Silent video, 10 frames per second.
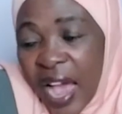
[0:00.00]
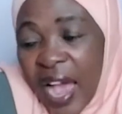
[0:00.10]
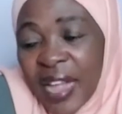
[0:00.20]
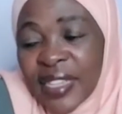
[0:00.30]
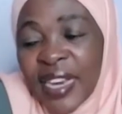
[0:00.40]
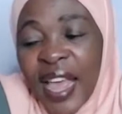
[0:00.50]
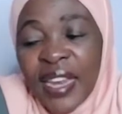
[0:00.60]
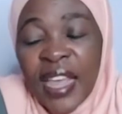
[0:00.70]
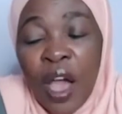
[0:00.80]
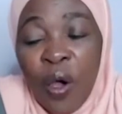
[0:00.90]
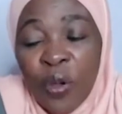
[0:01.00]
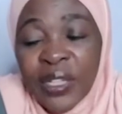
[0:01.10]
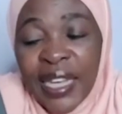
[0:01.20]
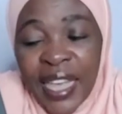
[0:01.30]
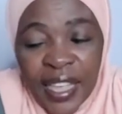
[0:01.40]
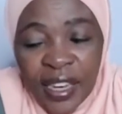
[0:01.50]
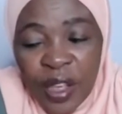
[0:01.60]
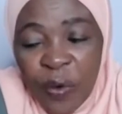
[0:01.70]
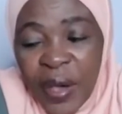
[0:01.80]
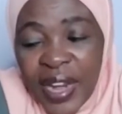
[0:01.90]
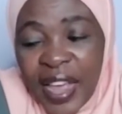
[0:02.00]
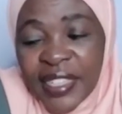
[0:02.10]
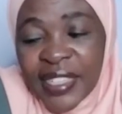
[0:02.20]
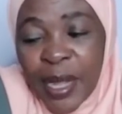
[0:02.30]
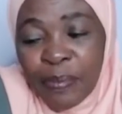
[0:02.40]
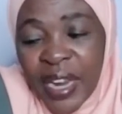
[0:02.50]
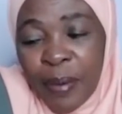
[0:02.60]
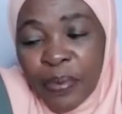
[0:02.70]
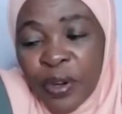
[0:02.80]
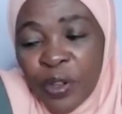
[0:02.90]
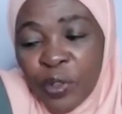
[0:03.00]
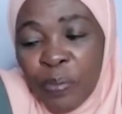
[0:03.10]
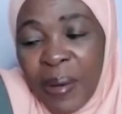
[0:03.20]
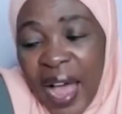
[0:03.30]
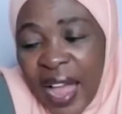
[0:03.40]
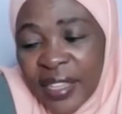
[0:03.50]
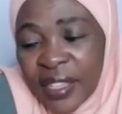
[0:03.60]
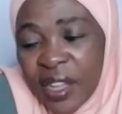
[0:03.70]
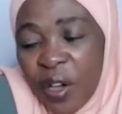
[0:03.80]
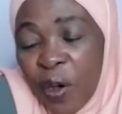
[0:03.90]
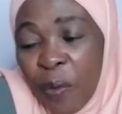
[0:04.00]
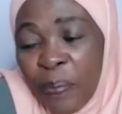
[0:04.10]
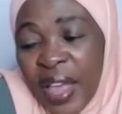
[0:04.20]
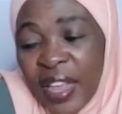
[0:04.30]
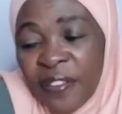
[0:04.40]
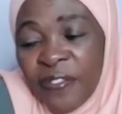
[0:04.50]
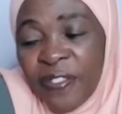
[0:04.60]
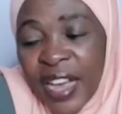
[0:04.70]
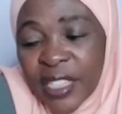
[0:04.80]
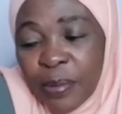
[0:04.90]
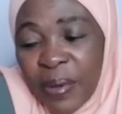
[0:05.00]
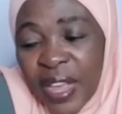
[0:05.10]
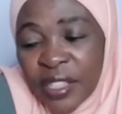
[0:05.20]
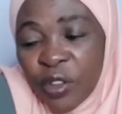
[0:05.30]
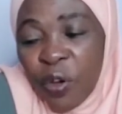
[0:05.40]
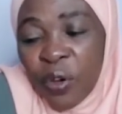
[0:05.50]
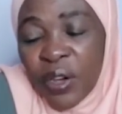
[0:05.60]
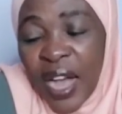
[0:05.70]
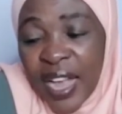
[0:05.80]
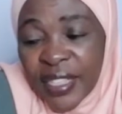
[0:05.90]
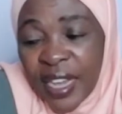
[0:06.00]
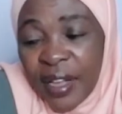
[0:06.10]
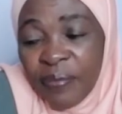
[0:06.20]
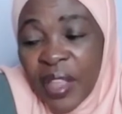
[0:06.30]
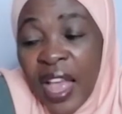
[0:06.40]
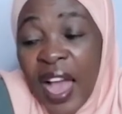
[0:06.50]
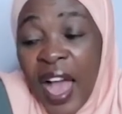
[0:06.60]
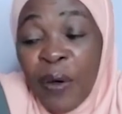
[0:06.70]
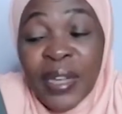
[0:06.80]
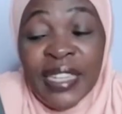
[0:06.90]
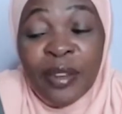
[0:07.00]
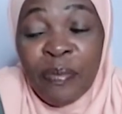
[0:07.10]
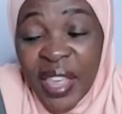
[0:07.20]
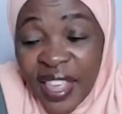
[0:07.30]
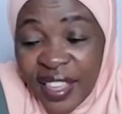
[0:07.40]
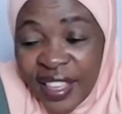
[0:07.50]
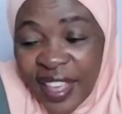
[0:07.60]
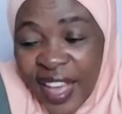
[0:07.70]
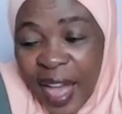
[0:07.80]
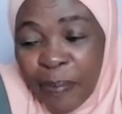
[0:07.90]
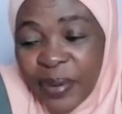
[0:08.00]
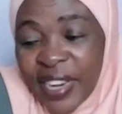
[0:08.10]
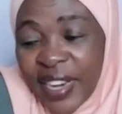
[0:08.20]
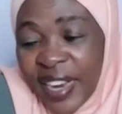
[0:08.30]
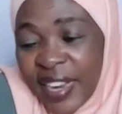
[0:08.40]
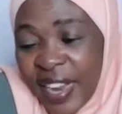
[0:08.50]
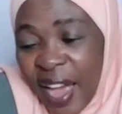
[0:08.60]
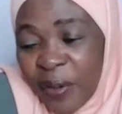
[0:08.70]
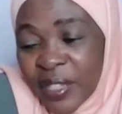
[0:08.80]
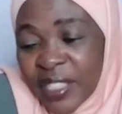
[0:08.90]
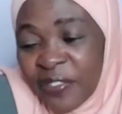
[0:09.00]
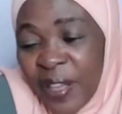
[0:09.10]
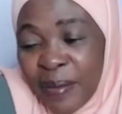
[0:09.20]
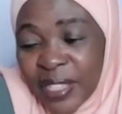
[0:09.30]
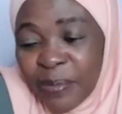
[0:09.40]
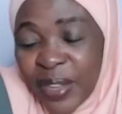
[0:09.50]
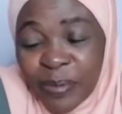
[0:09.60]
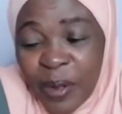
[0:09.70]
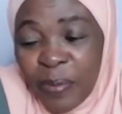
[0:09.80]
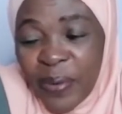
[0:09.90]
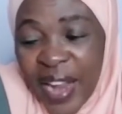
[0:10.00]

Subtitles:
As a 9-year-old kid, when I stepped up to bat or played first base or catcher, I wasn't me. I pretended I was a famous baseball